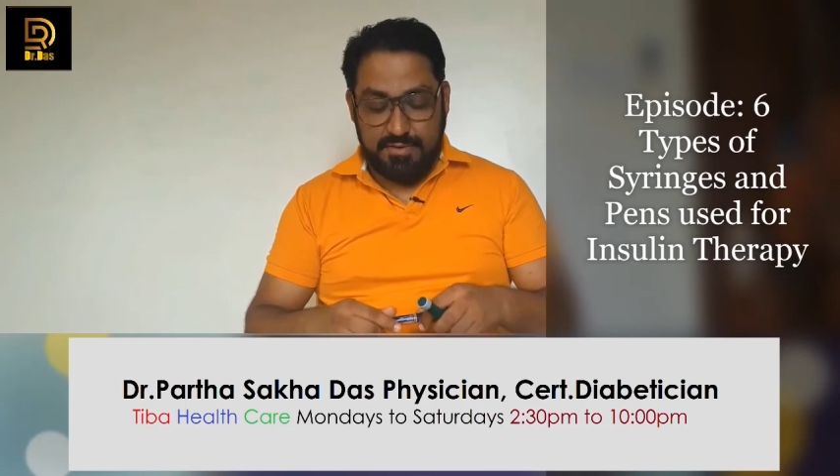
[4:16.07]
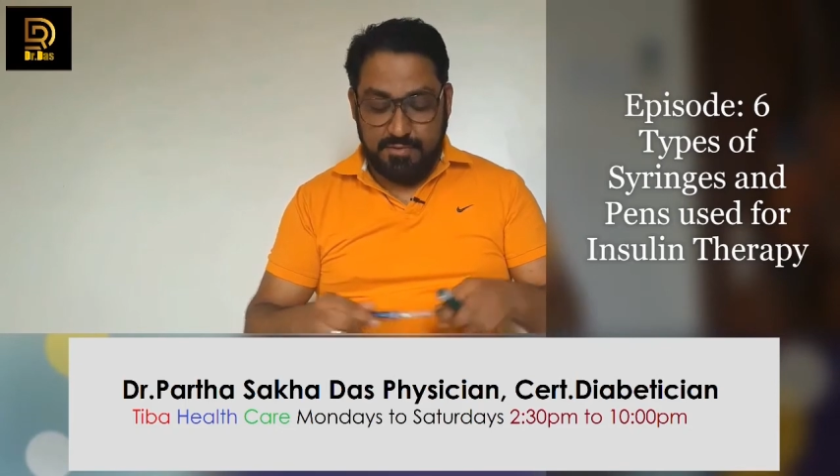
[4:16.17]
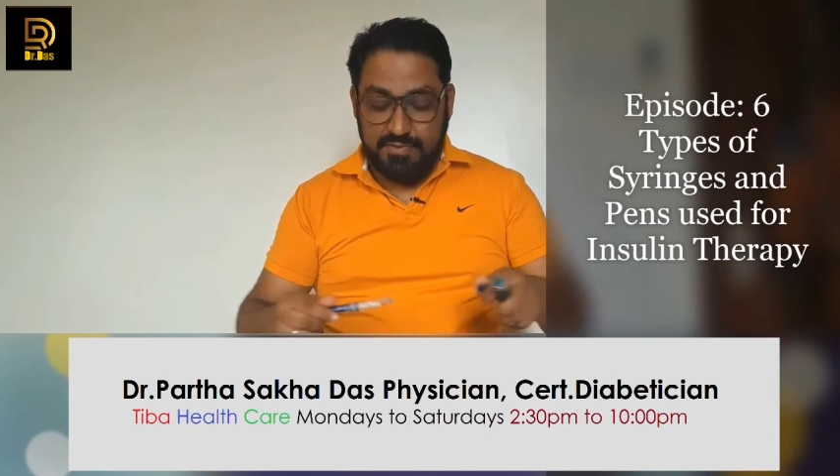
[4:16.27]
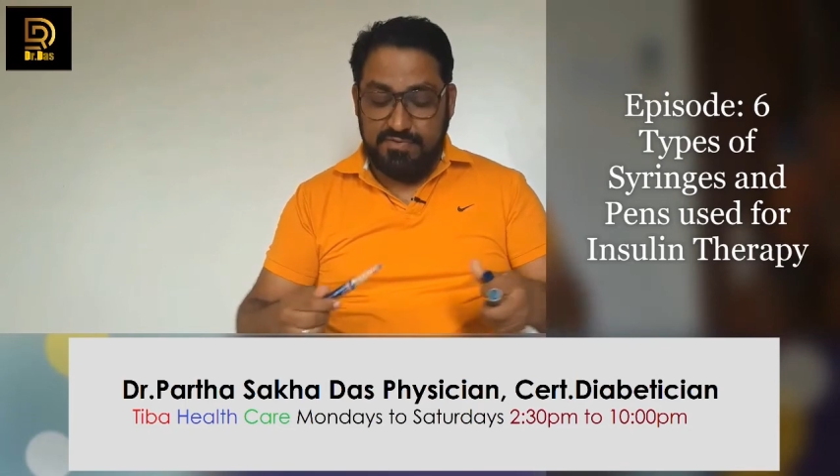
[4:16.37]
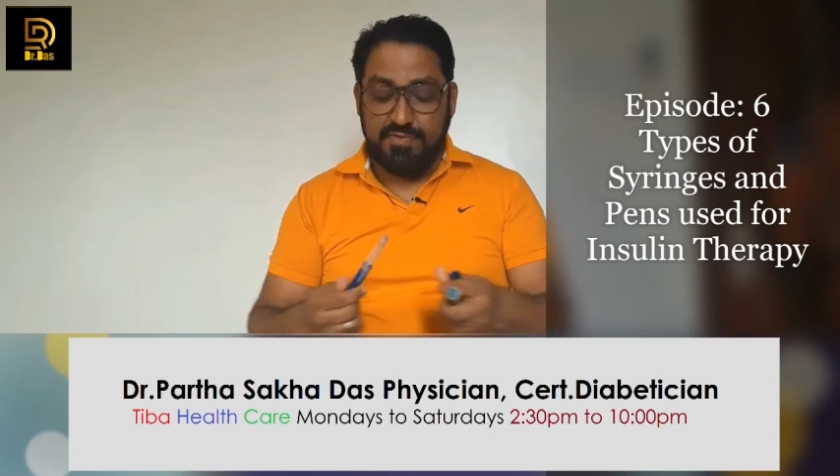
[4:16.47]

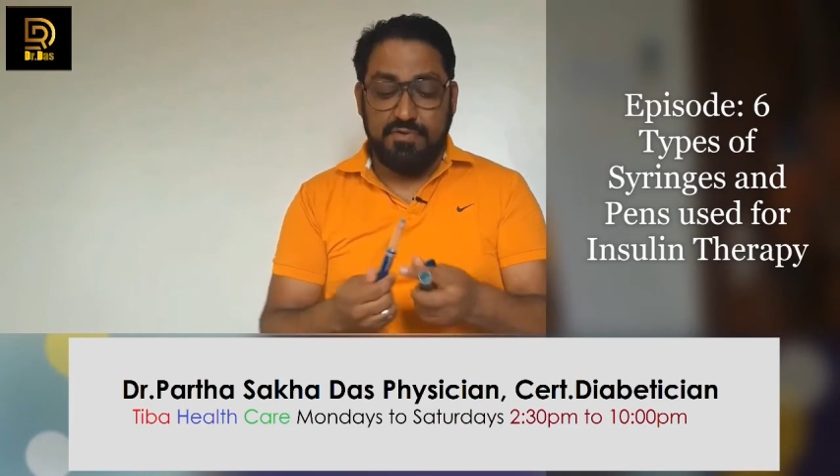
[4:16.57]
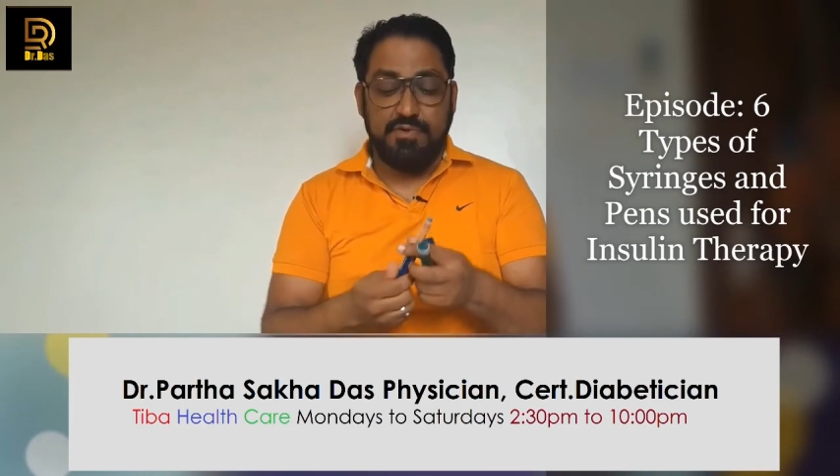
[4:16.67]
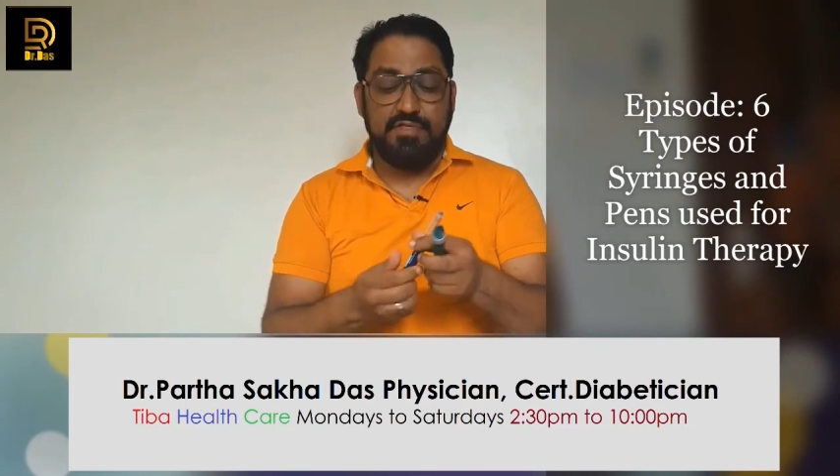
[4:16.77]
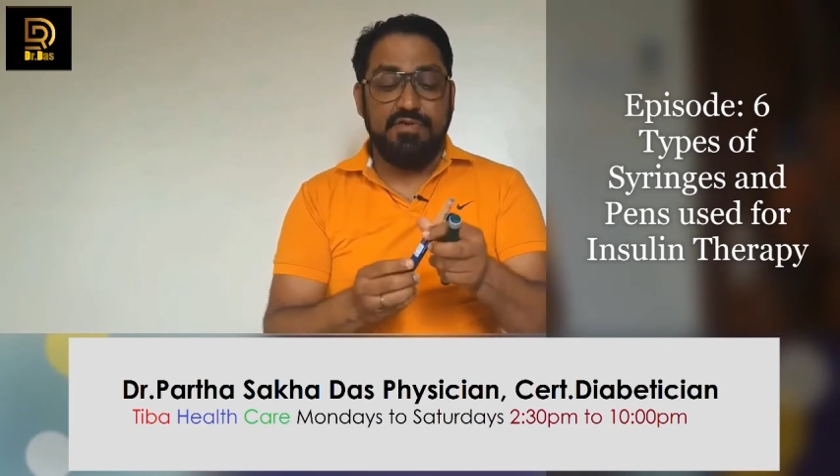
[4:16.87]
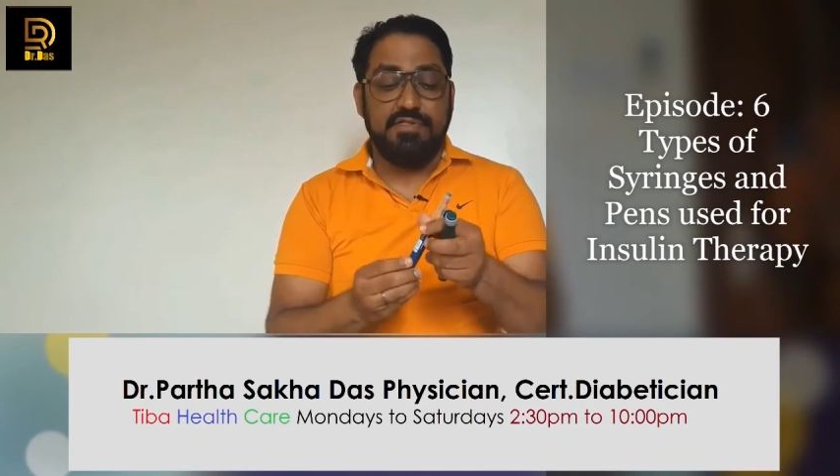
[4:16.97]
which you
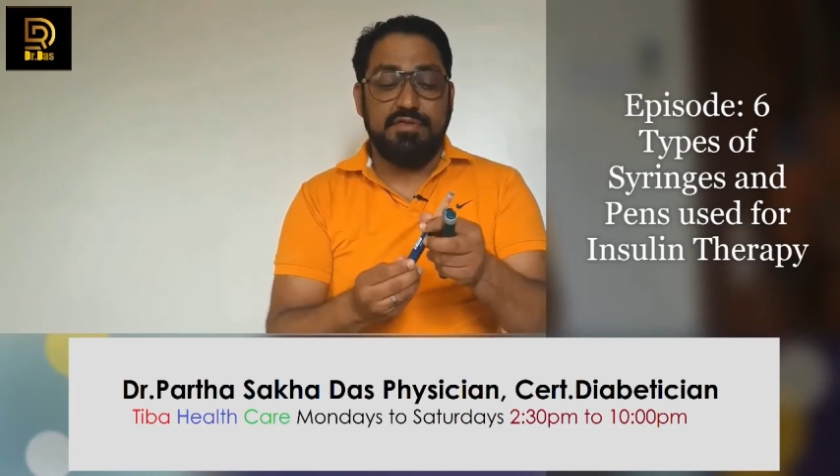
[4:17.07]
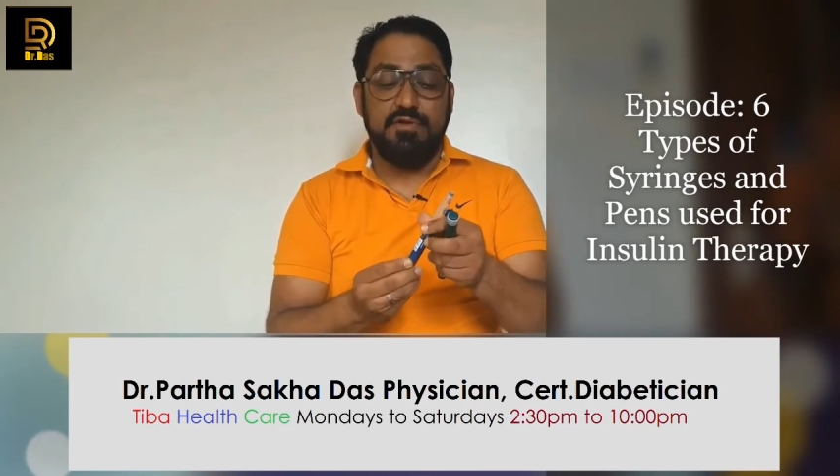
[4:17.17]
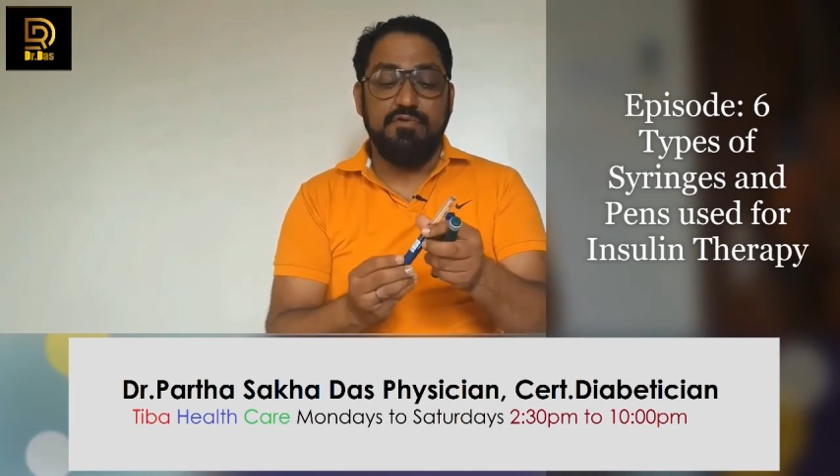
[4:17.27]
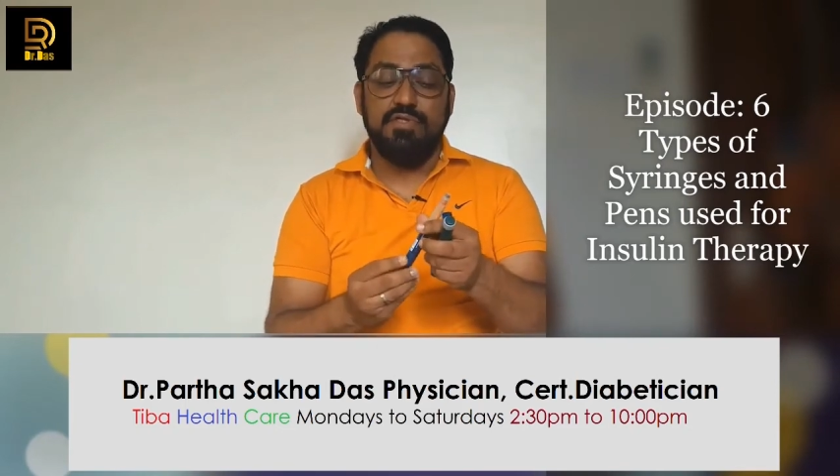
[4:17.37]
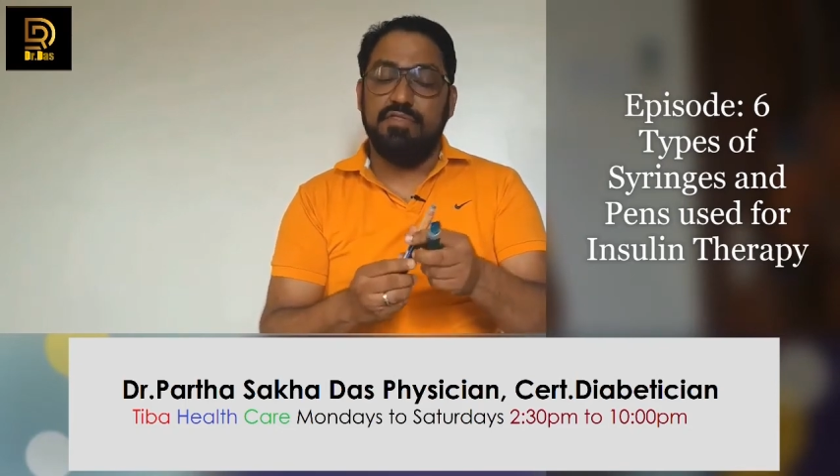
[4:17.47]
can just
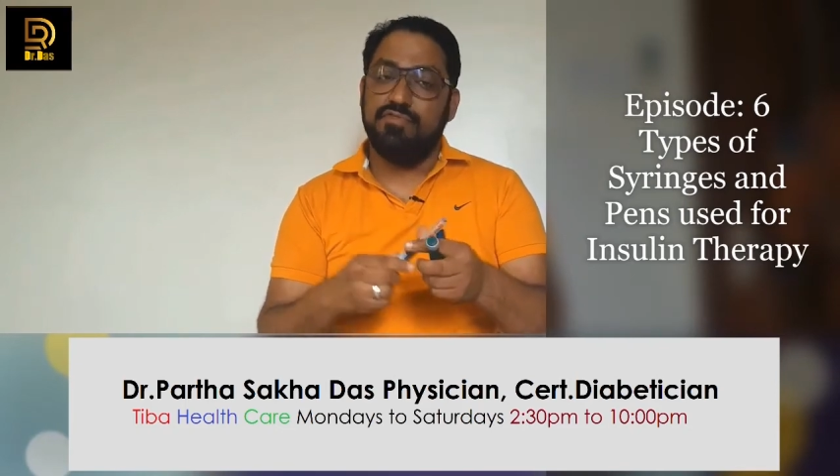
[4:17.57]
use and